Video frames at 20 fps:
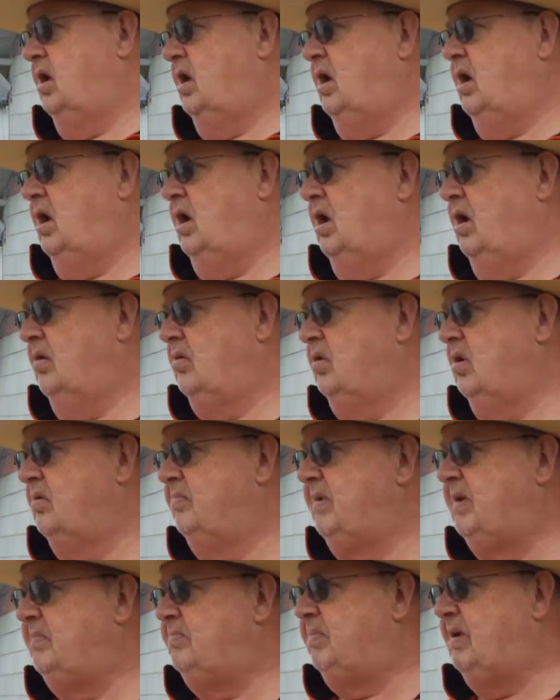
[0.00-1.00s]
I'm going
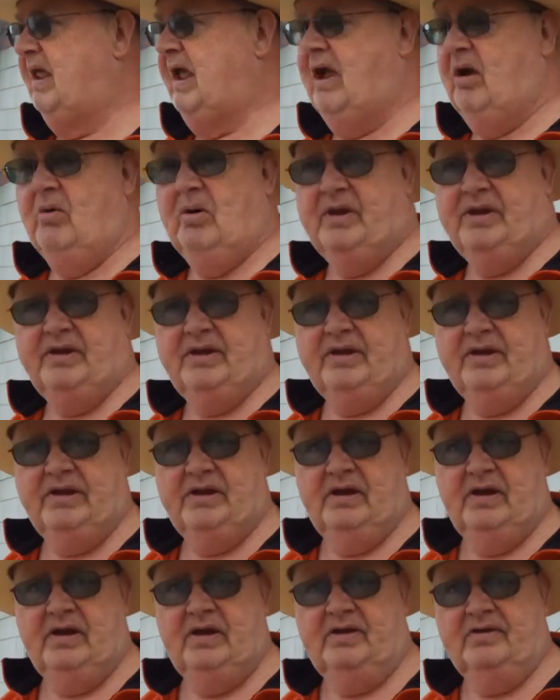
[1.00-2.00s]
to be plowing
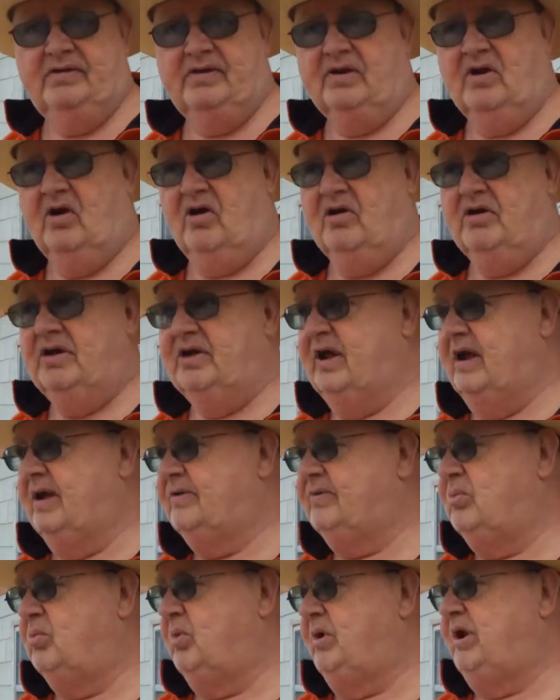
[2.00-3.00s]
the garden
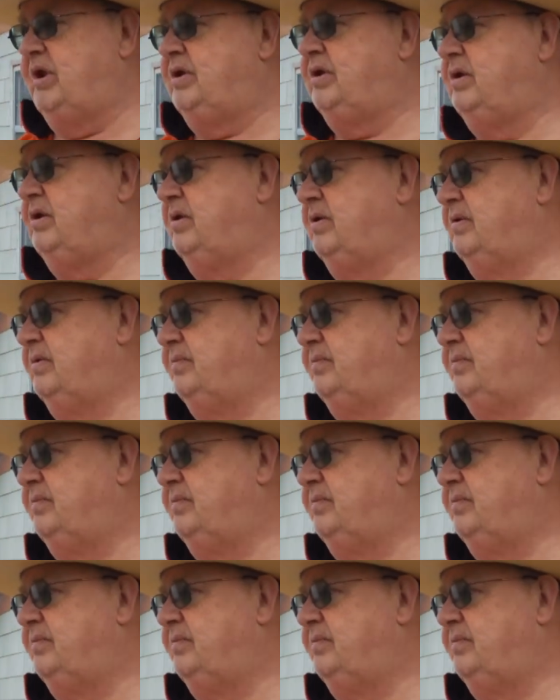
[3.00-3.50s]
next week.